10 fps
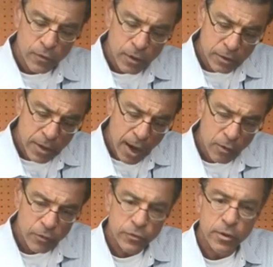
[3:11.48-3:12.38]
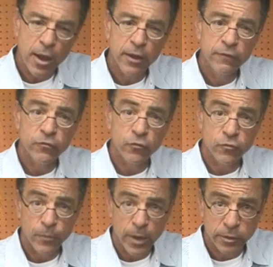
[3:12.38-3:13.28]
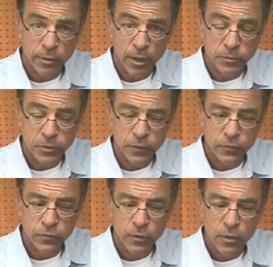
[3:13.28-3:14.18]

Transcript: attack with knives or spiked objects.